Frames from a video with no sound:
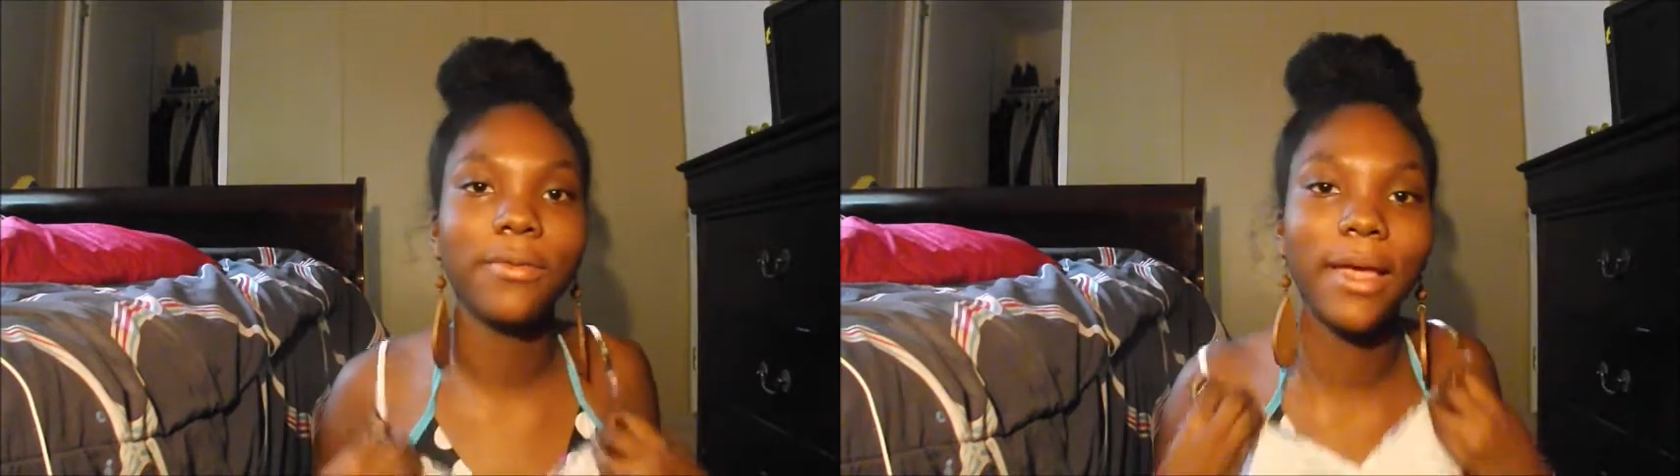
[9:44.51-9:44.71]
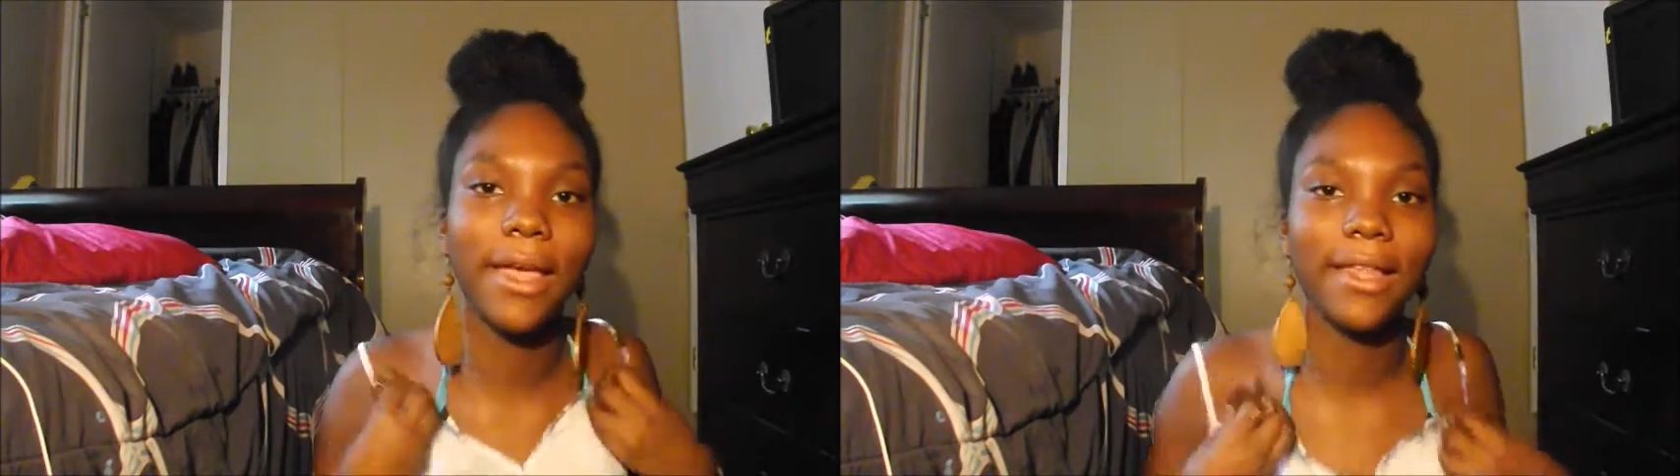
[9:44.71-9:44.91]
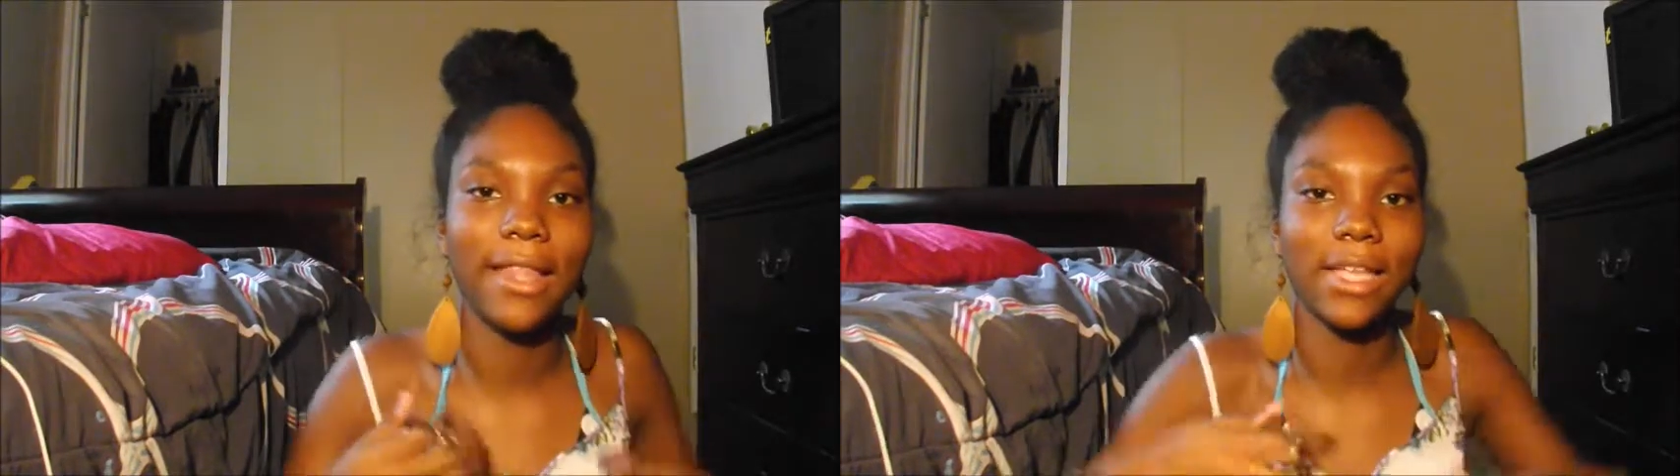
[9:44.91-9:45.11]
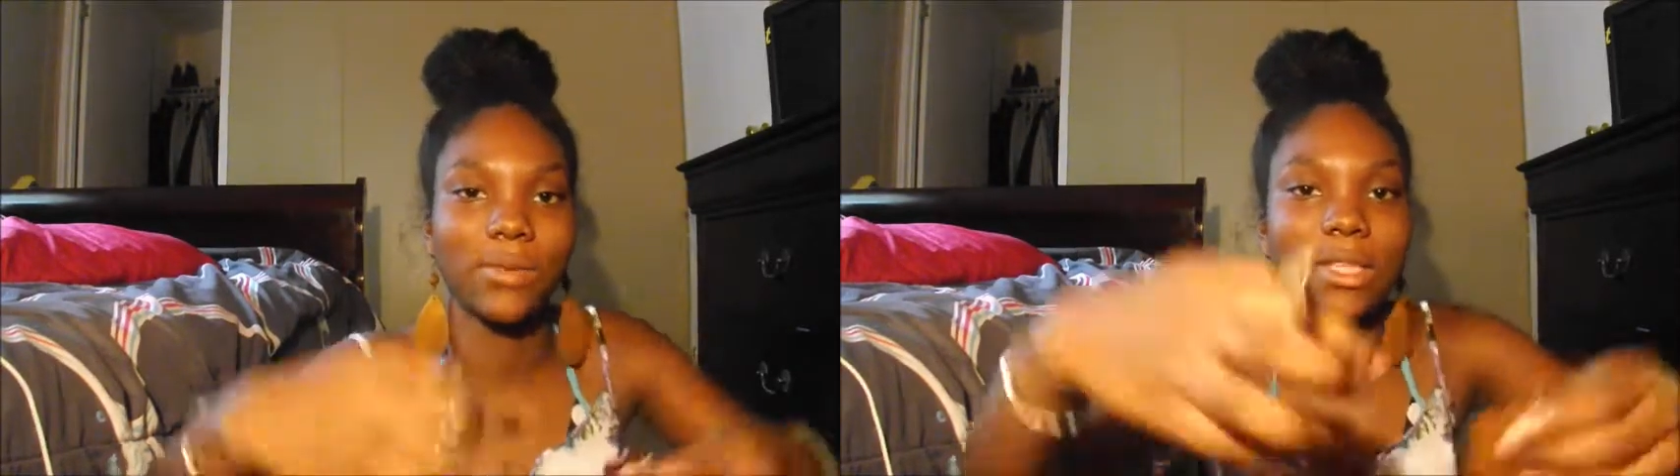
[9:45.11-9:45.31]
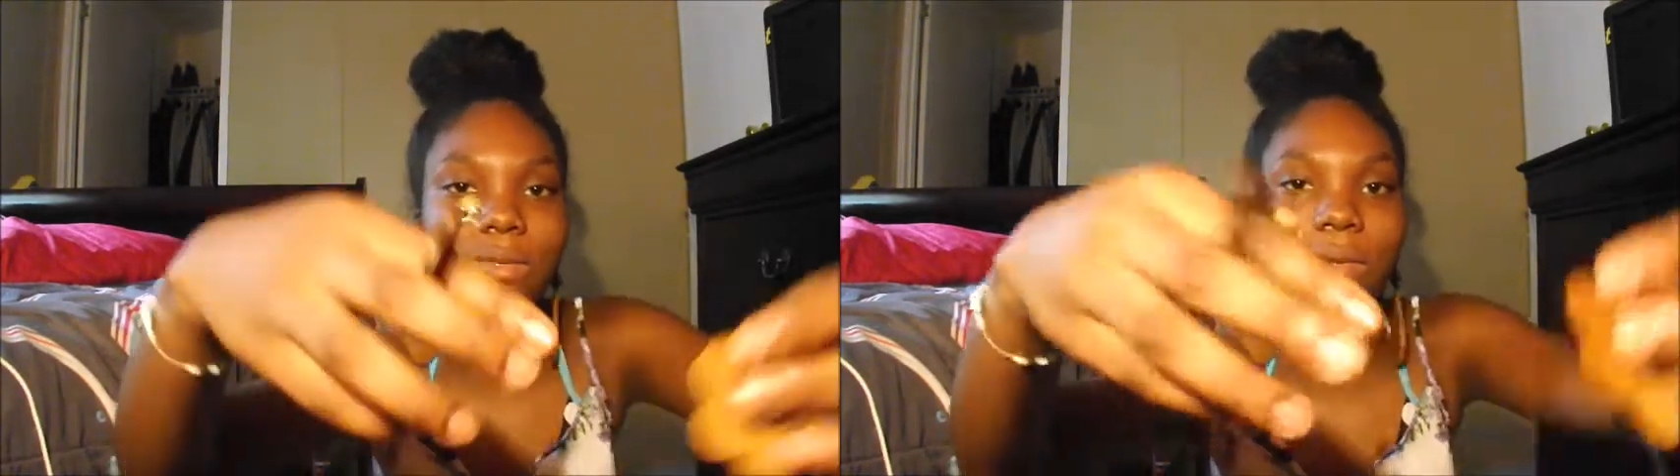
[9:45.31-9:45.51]
and that's
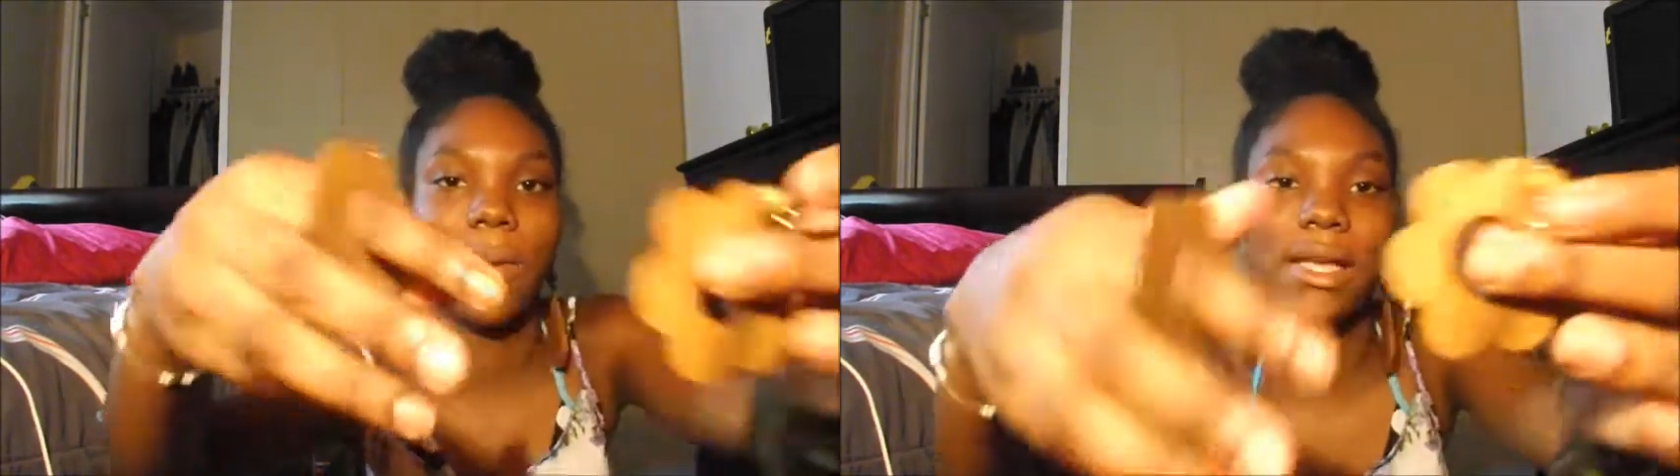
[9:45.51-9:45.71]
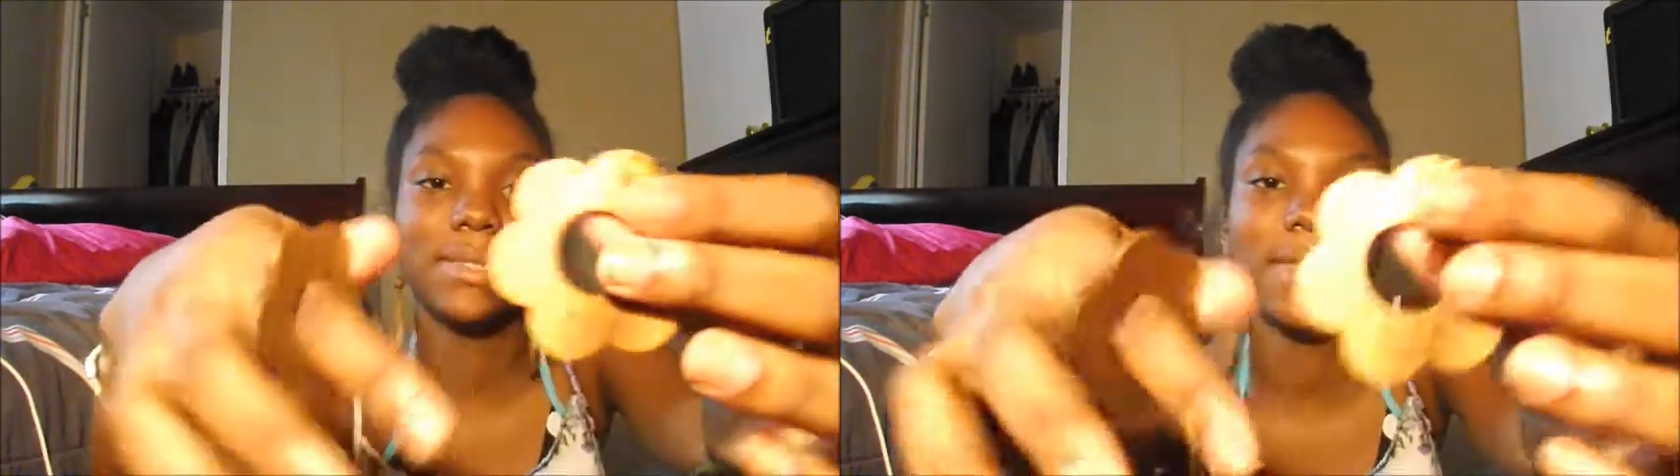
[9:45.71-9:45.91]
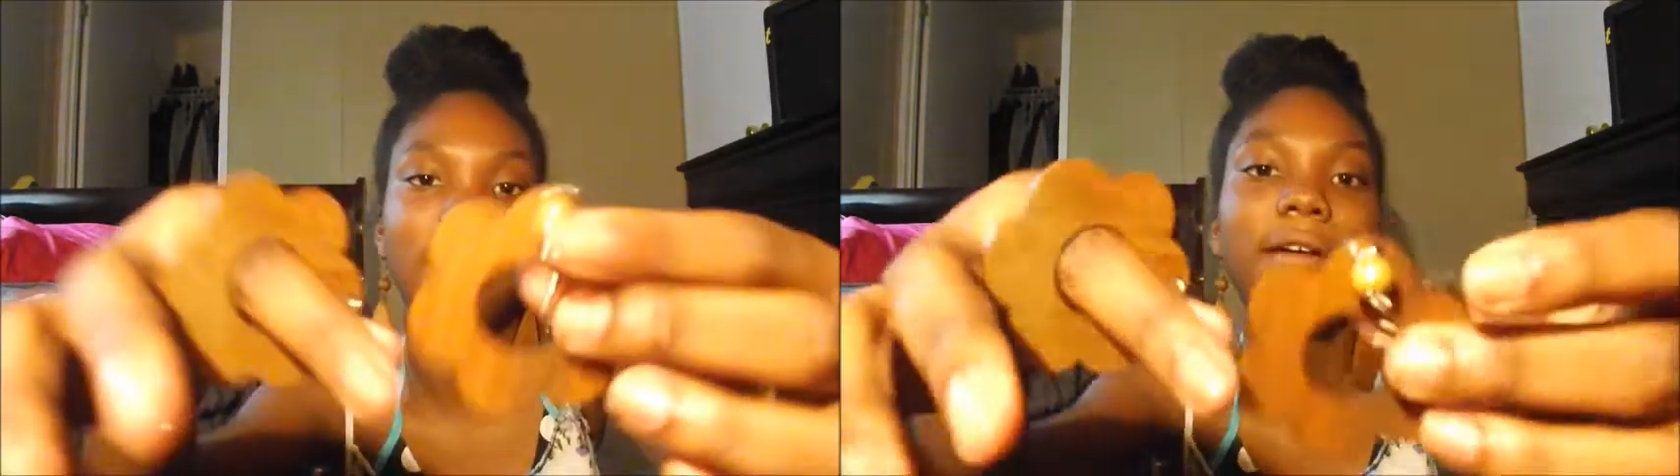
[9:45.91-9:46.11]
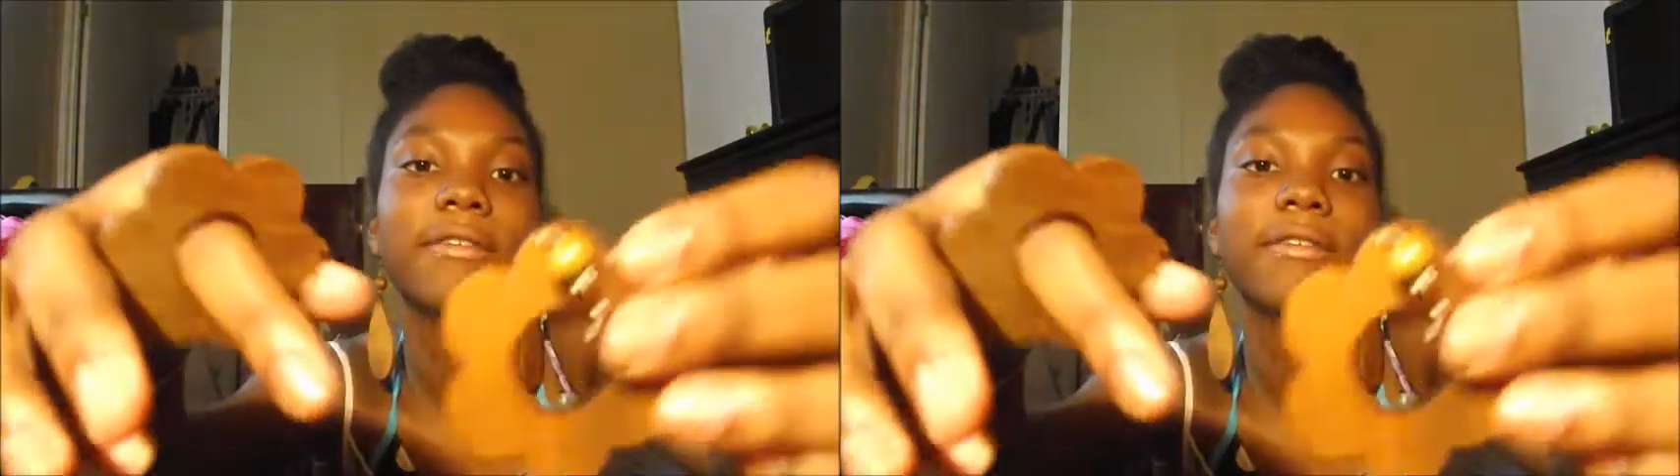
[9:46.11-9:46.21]
what this reminds me of.